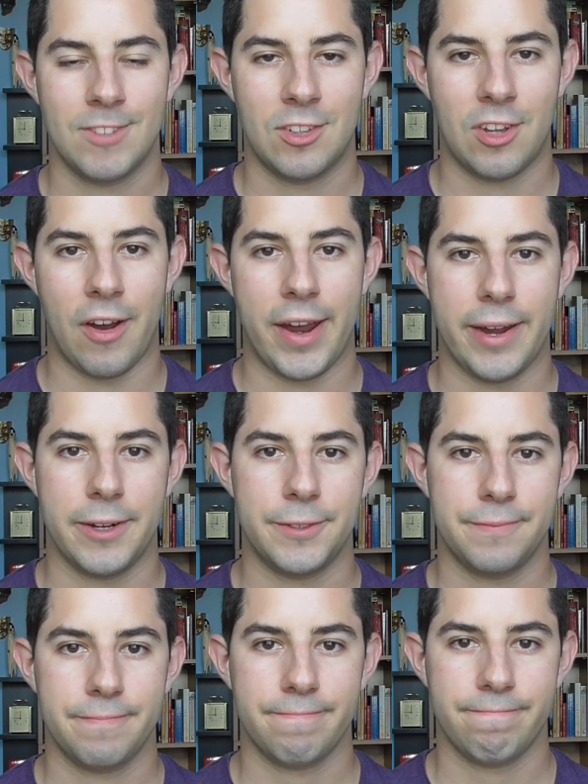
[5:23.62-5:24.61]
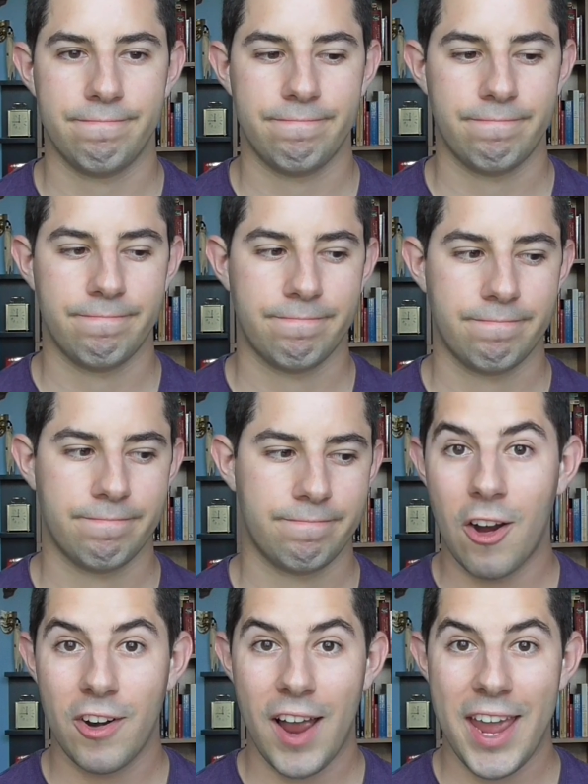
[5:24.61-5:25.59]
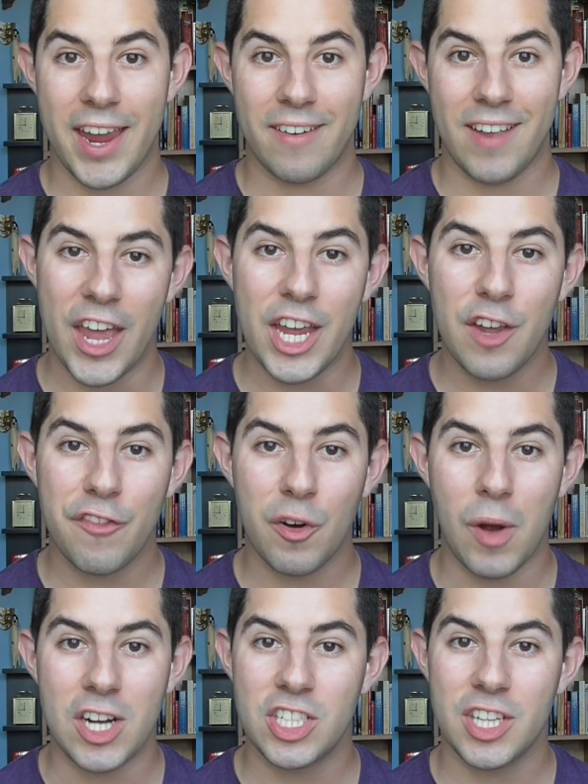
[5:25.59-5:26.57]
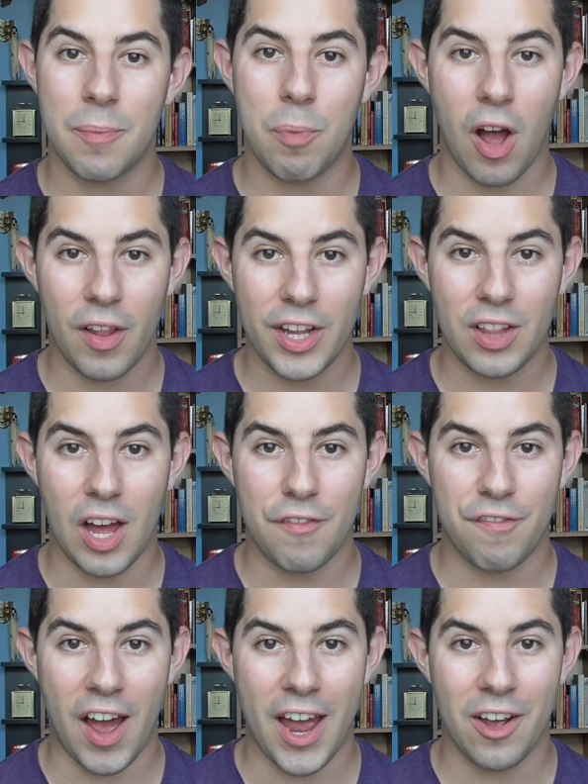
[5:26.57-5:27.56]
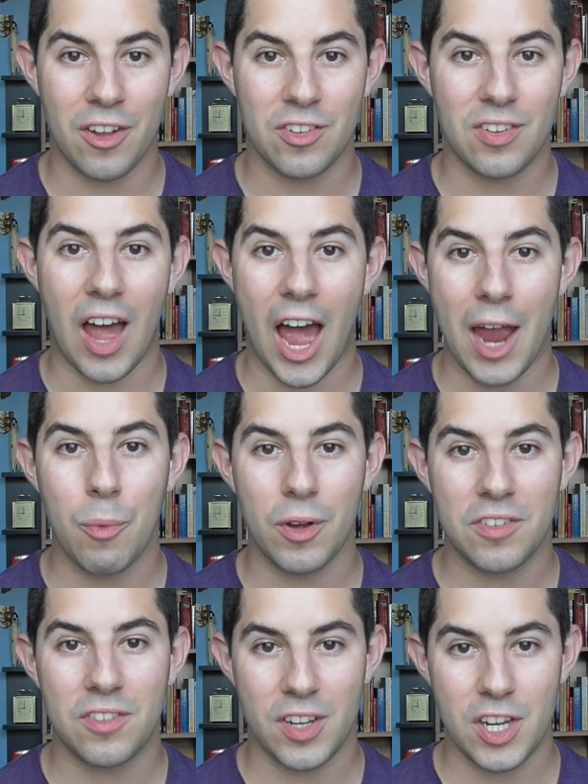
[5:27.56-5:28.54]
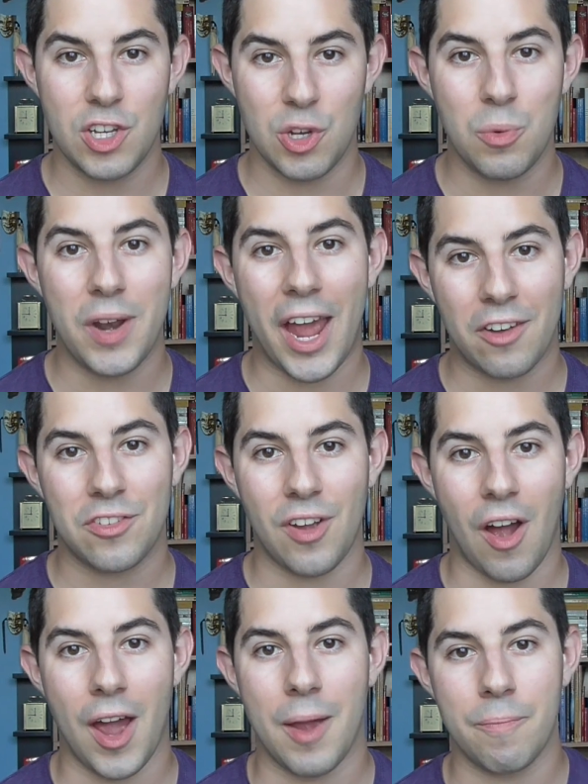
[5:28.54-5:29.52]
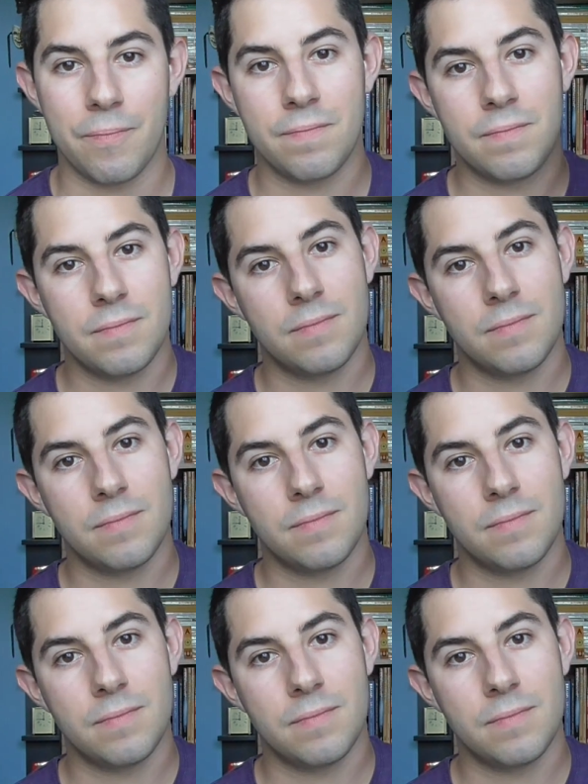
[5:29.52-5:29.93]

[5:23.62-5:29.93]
Sorry. Alright, thank you for watching the Polyglot Files. I will see you next time.